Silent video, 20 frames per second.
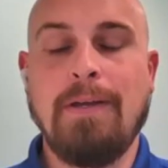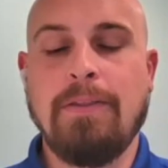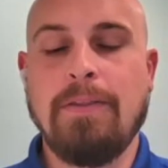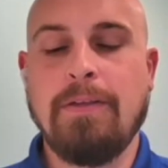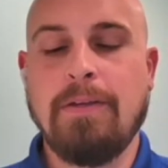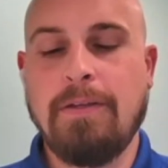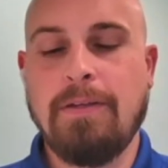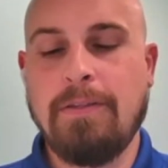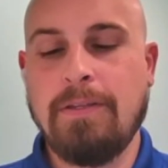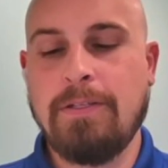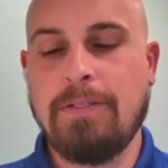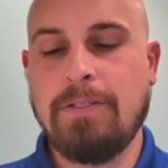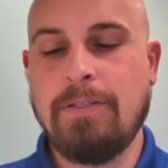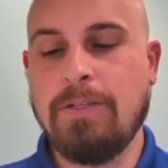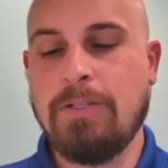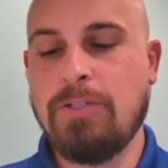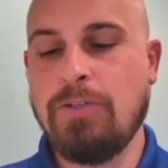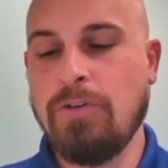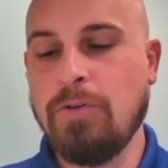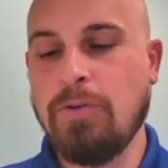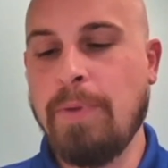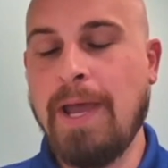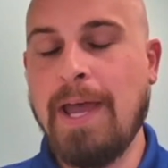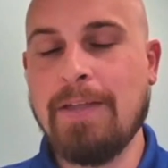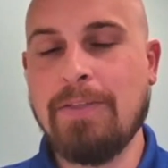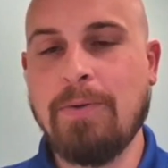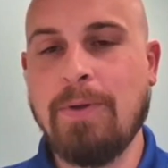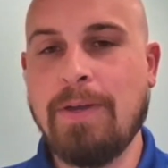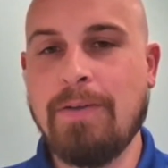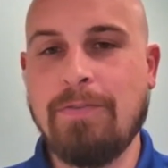The true
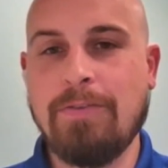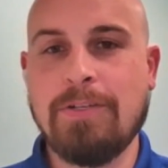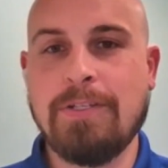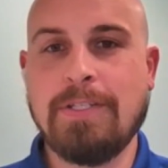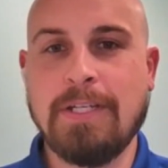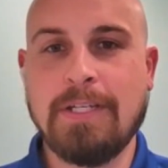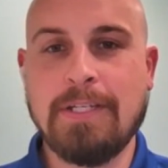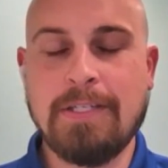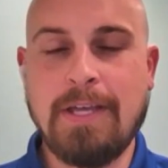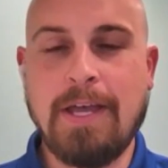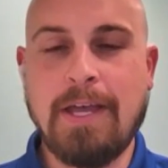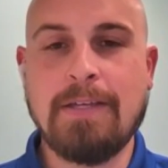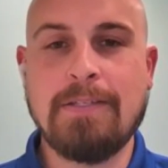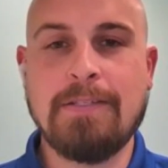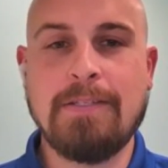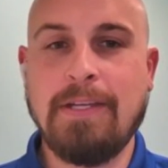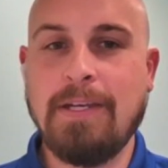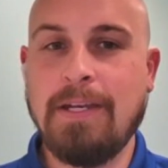pathway for success